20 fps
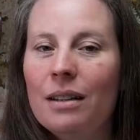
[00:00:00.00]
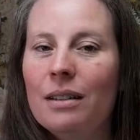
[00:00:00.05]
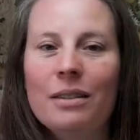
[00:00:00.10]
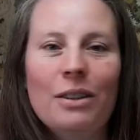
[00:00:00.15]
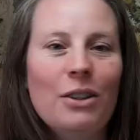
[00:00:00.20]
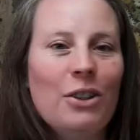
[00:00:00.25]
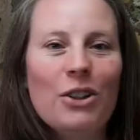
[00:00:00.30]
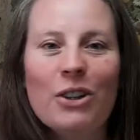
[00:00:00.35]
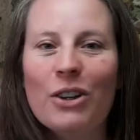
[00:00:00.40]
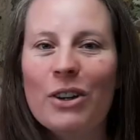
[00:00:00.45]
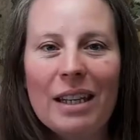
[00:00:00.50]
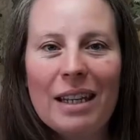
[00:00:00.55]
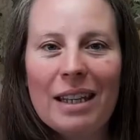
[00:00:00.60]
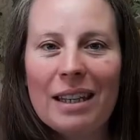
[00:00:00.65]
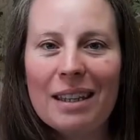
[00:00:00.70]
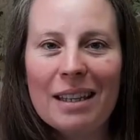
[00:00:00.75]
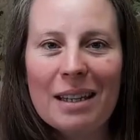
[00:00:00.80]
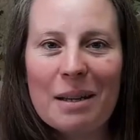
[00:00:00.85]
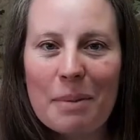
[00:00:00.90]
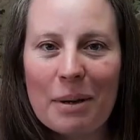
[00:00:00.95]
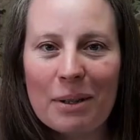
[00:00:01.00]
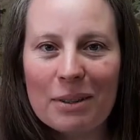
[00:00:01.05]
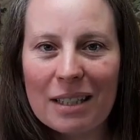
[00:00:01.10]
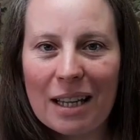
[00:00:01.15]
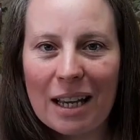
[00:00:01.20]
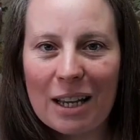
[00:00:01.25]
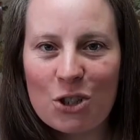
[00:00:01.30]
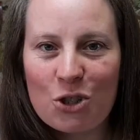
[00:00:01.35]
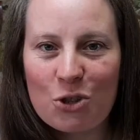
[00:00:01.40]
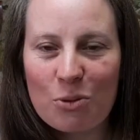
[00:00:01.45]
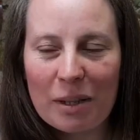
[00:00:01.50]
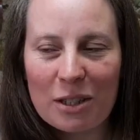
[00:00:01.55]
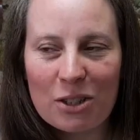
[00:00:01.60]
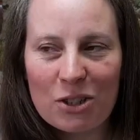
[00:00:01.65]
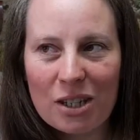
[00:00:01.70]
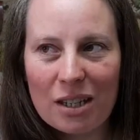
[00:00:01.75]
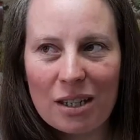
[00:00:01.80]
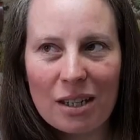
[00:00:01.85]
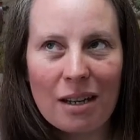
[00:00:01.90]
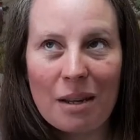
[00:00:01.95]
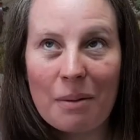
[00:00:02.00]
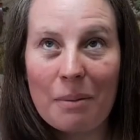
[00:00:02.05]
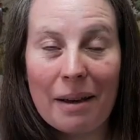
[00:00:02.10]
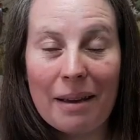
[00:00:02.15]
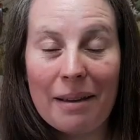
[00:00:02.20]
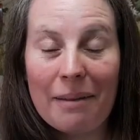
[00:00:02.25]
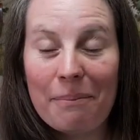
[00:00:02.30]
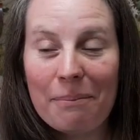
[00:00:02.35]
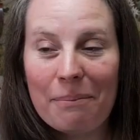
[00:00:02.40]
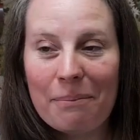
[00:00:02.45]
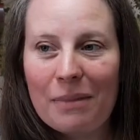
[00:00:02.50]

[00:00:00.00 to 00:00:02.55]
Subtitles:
Didn't know anything about gauge swatching anyway.